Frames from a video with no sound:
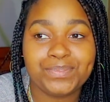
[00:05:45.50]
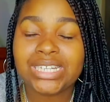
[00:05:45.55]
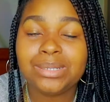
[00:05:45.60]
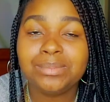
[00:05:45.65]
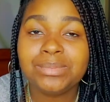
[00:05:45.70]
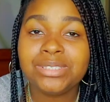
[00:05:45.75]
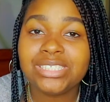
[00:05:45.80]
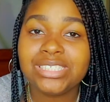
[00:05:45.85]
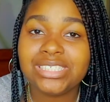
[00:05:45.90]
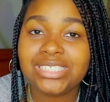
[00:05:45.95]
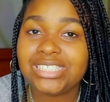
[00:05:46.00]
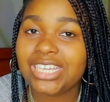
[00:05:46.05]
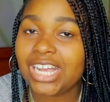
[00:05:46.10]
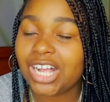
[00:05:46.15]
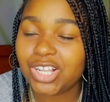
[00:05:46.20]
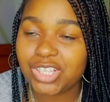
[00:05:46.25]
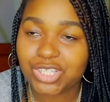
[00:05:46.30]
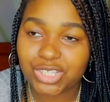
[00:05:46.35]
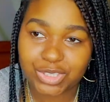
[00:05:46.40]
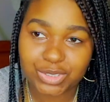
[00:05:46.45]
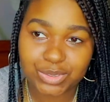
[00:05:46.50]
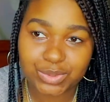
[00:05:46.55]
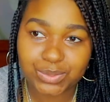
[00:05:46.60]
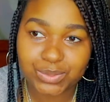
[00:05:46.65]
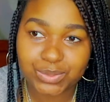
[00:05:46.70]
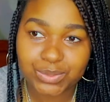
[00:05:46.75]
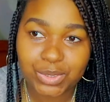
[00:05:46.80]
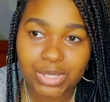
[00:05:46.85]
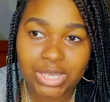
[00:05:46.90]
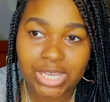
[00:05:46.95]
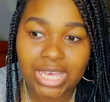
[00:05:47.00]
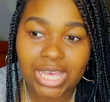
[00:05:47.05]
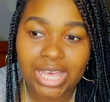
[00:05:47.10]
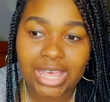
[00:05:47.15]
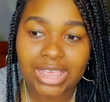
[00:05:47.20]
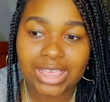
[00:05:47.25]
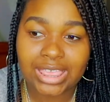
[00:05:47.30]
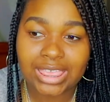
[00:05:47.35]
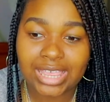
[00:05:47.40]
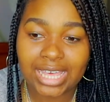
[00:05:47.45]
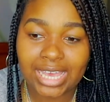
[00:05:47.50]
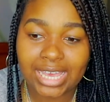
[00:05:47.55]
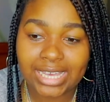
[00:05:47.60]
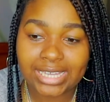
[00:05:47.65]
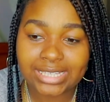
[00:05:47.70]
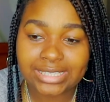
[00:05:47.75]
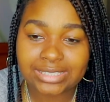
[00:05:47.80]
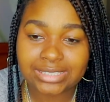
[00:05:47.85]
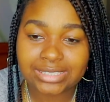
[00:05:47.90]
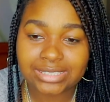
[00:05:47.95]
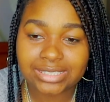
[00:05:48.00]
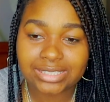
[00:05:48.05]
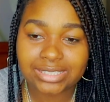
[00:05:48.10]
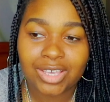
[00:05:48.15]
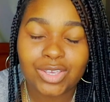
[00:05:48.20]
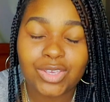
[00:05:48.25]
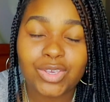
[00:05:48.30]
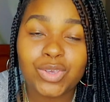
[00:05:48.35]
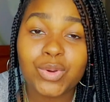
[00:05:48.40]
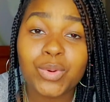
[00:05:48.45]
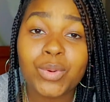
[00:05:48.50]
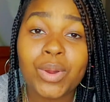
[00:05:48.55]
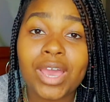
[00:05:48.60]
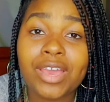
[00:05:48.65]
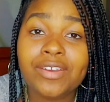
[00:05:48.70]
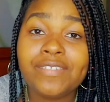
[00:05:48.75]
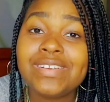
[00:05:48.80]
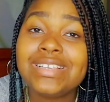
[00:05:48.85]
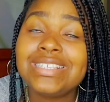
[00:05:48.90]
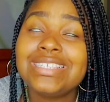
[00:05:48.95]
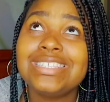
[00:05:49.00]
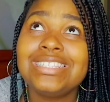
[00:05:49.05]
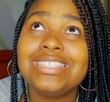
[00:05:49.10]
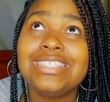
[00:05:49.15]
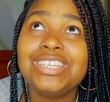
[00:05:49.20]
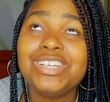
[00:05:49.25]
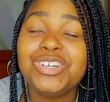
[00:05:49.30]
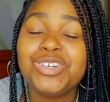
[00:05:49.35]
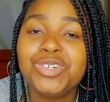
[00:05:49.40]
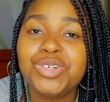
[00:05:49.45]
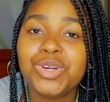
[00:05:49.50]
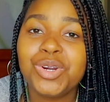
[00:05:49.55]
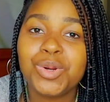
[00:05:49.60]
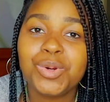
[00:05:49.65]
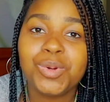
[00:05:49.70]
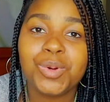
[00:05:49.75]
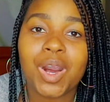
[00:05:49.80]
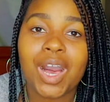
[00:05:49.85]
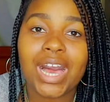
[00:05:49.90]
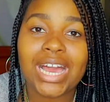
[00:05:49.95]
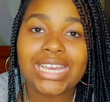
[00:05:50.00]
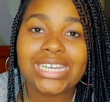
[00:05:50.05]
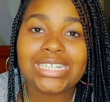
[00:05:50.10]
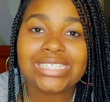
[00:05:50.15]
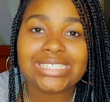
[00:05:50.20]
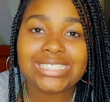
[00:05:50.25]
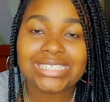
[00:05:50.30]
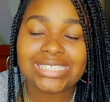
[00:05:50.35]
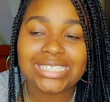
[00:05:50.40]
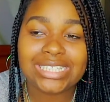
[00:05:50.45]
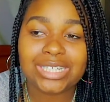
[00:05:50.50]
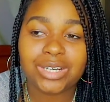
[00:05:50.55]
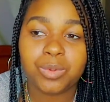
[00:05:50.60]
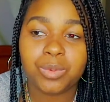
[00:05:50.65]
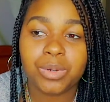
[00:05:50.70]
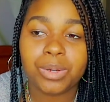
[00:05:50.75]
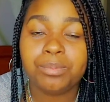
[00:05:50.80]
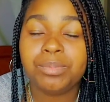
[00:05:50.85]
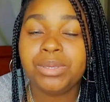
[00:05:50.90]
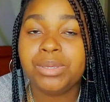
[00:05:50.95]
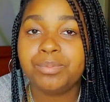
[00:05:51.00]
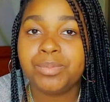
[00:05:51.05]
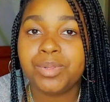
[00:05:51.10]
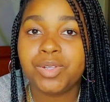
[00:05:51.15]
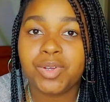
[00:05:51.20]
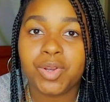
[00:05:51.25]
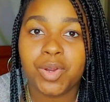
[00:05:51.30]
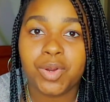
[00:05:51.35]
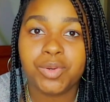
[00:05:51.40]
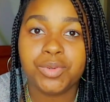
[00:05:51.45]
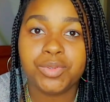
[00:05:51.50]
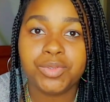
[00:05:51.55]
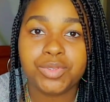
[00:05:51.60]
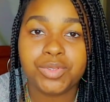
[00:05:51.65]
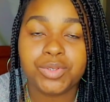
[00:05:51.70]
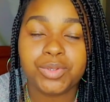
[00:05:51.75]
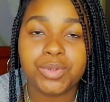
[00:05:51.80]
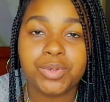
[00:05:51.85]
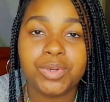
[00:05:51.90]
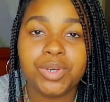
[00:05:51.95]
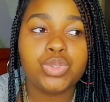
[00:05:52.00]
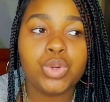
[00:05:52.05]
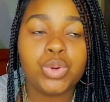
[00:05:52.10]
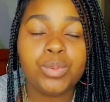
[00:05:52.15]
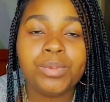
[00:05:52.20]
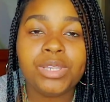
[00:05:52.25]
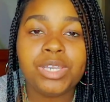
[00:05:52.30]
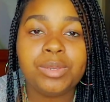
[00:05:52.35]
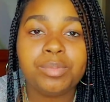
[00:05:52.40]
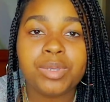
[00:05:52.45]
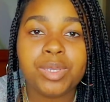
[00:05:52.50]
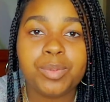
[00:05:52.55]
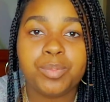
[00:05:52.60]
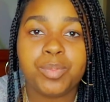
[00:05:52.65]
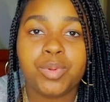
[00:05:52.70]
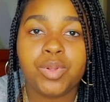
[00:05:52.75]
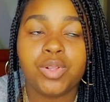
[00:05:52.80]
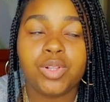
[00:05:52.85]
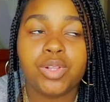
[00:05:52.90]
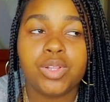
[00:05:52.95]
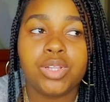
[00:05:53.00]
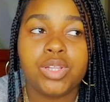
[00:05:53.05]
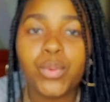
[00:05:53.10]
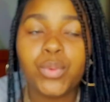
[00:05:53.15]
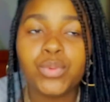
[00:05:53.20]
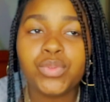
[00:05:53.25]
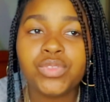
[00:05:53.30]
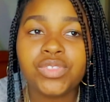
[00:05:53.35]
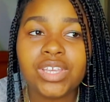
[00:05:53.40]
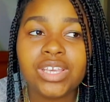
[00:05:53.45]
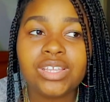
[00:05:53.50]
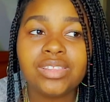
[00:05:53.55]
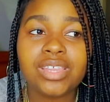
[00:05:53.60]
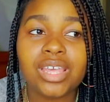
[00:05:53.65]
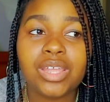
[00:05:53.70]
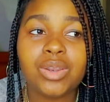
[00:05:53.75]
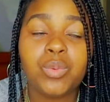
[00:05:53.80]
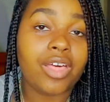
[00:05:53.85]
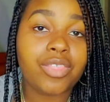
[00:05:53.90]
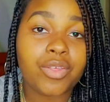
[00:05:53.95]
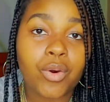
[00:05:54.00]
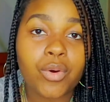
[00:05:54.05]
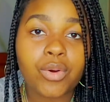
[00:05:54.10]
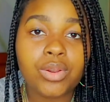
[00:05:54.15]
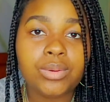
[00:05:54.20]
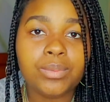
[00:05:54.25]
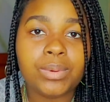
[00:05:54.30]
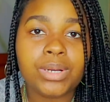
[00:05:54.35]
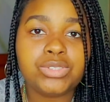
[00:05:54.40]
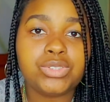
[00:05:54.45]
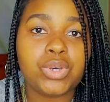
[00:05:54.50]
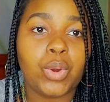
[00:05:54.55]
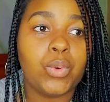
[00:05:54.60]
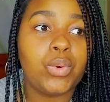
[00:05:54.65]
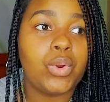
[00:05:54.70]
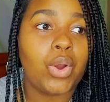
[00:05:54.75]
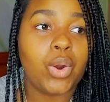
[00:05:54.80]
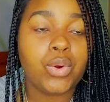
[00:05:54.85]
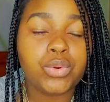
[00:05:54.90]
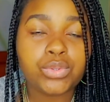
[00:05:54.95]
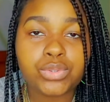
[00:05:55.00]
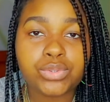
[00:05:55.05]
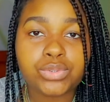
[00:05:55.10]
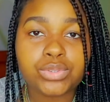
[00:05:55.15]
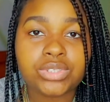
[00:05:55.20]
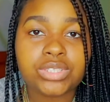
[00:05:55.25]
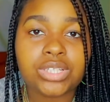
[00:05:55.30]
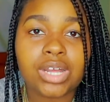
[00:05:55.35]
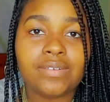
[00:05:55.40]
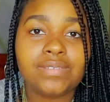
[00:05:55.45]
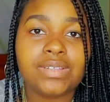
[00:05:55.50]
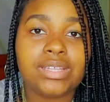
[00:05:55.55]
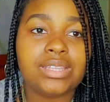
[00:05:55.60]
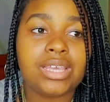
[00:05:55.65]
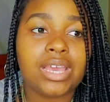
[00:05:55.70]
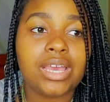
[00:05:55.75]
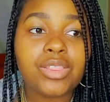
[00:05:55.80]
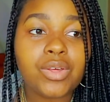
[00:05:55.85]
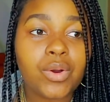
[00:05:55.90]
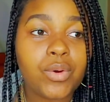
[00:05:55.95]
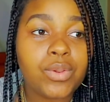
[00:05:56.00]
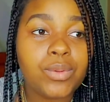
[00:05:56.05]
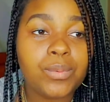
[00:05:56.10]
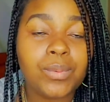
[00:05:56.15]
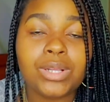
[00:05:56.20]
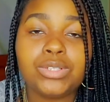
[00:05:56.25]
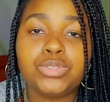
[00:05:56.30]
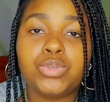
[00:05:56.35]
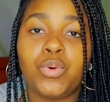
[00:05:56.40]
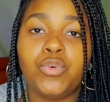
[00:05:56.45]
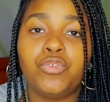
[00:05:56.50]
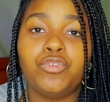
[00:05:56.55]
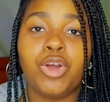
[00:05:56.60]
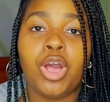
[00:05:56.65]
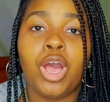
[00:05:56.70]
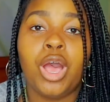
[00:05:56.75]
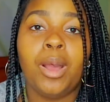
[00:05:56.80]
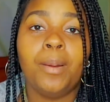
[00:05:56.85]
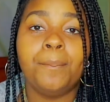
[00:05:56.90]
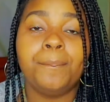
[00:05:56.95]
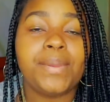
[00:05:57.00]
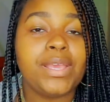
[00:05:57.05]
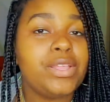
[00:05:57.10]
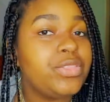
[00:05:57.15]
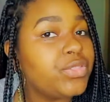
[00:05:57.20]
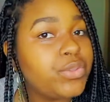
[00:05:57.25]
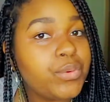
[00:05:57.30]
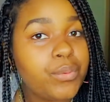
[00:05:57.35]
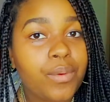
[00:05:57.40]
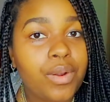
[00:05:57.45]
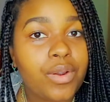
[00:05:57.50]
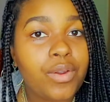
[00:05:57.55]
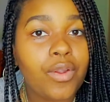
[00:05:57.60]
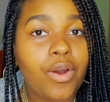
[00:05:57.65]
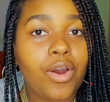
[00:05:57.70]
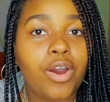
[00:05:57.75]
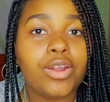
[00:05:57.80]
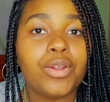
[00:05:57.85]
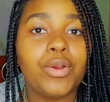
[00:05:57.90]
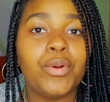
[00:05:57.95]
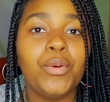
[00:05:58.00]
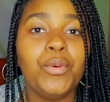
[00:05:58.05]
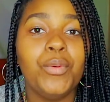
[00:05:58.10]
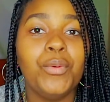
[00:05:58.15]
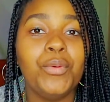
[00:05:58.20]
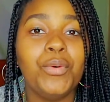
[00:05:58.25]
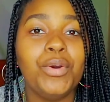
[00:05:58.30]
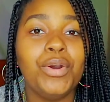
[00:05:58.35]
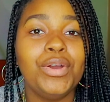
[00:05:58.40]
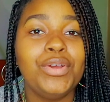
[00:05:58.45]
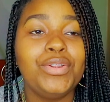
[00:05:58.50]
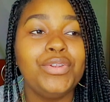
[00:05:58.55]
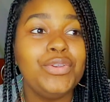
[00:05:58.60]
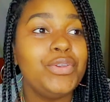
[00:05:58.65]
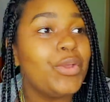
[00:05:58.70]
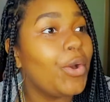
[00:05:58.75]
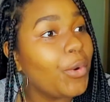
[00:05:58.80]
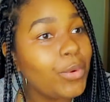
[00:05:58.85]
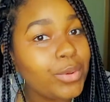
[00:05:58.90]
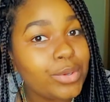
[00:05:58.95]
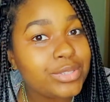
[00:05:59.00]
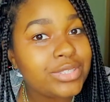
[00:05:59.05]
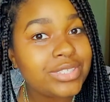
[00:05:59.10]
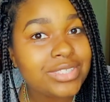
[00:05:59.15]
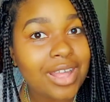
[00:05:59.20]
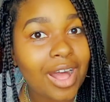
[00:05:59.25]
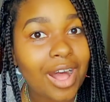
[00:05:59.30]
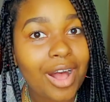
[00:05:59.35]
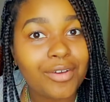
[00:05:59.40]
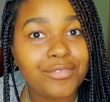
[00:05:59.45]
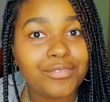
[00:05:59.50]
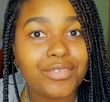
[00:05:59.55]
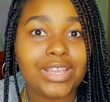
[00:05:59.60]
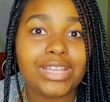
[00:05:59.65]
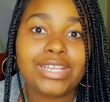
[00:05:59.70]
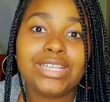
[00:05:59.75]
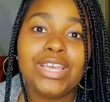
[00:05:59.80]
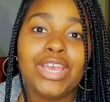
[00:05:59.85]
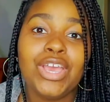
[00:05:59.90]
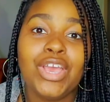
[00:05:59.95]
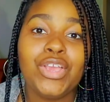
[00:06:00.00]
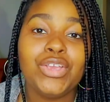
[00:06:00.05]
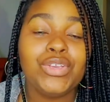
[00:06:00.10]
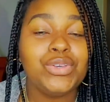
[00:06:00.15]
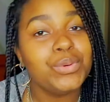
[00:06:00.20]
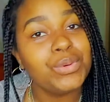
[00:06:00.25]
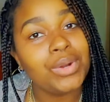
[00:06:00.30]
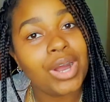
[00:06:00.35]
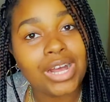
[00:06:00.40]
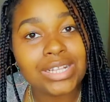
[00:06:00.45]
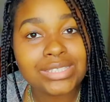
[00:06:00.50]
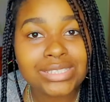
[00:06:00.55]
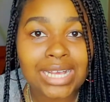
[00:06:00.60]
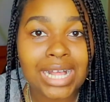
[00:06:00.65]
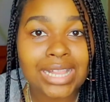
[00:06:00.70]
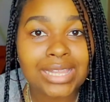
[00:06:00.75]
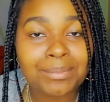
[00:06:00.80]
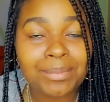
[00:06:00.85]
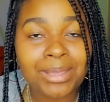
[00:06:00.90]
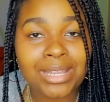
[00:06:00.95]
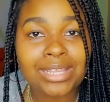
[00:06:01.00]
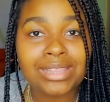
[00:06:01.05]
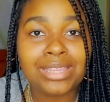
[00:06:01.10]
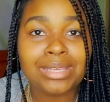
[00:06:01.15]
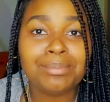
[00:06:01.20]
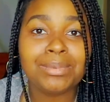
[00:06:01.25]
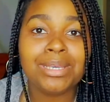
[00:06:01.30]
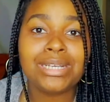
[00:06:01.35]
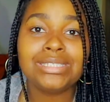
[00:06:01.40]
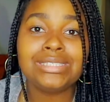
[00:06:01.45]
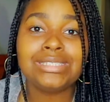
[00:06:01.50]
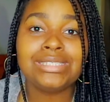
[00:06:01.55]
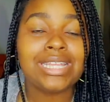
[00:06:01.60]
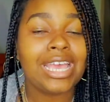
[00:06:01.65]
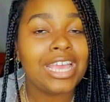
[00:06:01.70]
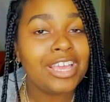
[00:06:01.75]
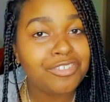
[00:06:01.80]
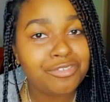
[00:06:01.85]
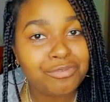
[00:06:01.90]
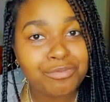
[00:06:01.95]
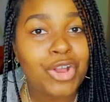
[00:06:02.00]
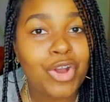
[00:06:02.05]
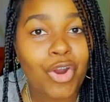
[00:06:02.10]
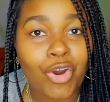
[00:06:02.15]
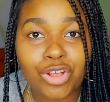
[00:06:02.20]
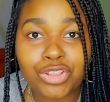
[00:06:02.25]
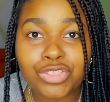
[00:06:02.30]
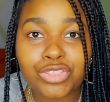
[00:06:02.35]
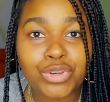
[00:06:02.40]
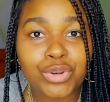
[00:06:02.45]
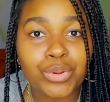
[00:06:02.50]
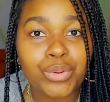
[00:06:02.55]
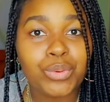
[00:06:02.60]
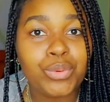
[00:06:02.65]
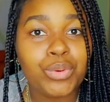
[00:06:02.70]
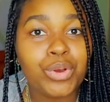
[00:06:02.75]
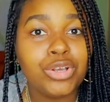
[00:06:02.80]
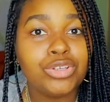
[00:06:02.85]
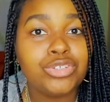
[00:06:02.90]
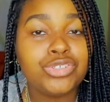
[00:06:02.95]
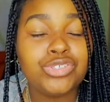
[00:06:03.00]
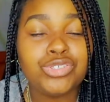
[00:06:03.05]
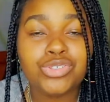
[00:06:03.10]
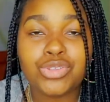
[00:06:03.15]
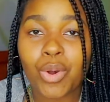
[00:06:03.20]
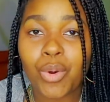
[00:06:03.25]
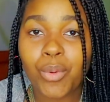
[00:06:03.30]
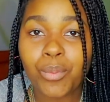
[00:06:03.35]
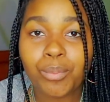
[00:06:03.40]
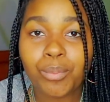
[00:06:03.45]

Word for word: Let me just tell you that you have zero idea what people go through. So many people who think that they're the only ones who go through stuff, that they're the only ones who've been through a lot, who know stuff, and you can't tell them anything because they've gone through so